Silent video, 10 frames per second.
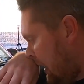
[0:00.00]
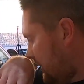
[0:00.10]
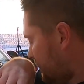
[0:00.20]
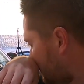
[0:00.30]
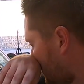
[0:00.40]

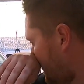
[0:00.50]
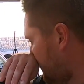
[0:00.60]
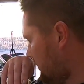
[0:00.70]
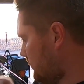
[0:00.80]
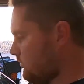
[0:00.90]

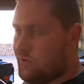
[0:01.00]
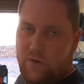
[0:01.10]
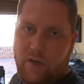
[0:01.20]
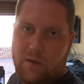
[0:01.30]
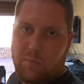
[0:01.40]
so it's not
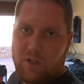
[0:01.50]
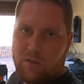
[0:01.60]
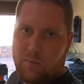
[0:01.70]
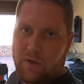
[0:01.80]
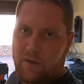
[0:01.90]
really a
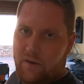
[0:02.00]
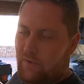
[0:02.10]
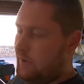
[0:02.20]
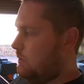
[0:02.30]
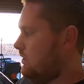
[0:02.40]
build but a
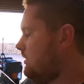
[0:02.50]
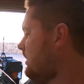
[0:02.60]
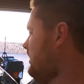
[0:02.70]
rebuild.